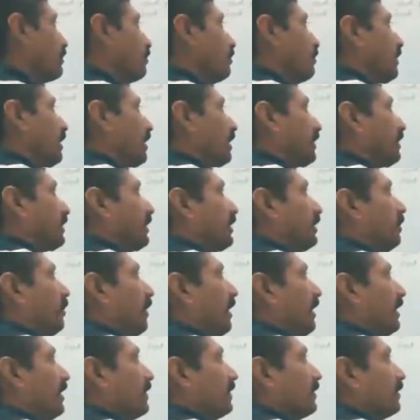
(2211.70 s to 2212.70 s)
planted
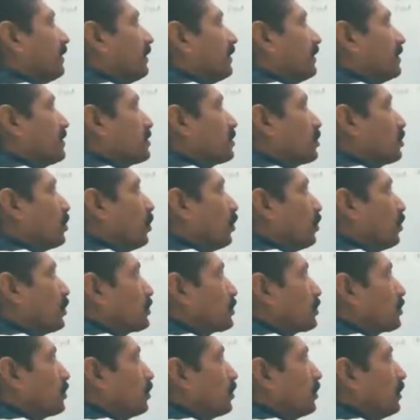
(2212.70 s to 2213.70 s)
by this whole
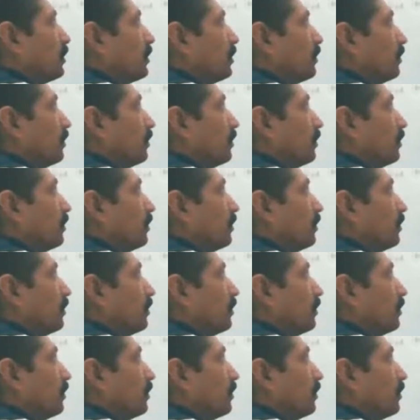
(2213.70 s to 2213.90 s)
school.